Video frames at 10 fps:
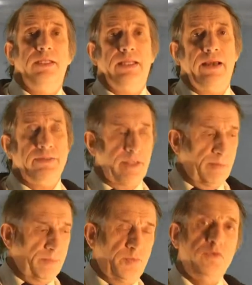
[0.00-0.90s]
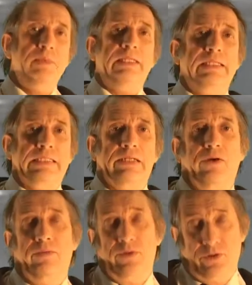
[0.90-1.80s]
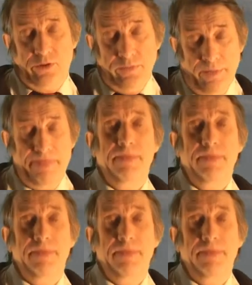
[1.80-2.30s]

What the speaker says: There are some few meetings here now also,